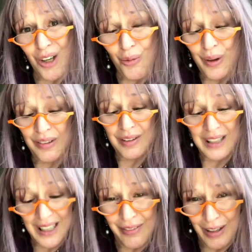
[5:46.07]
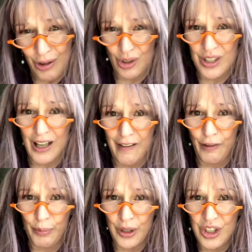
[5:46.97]
with giving yourself
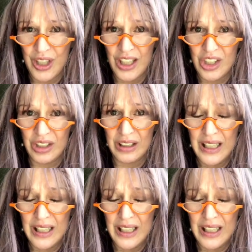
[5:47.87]
appreciation.